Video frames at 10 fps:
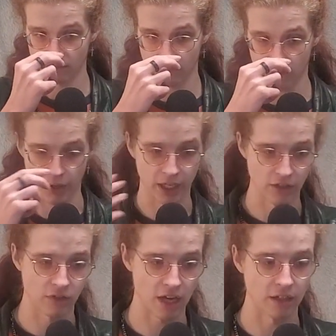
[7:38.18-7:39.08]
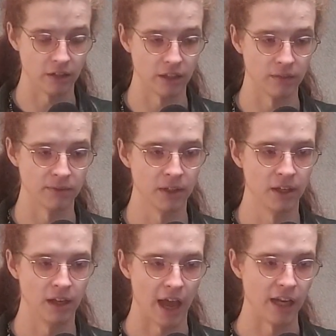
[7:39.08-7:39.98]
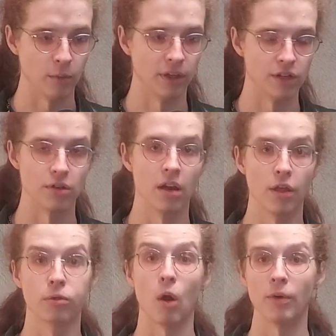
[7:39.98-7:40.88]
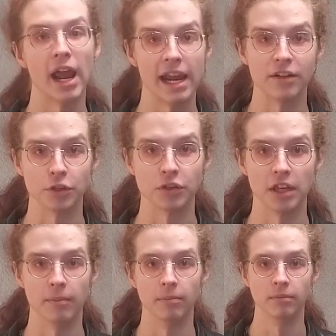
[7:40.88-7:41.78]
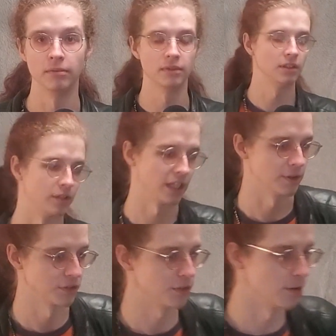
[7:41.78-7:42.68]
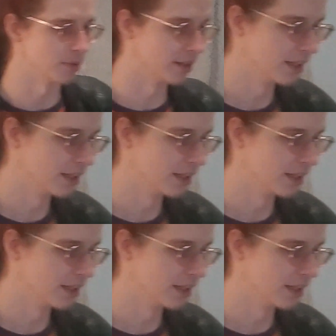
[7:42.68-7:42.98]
Though I guess technically if anyone has thrown hands, it's him. Okay, that was stupid.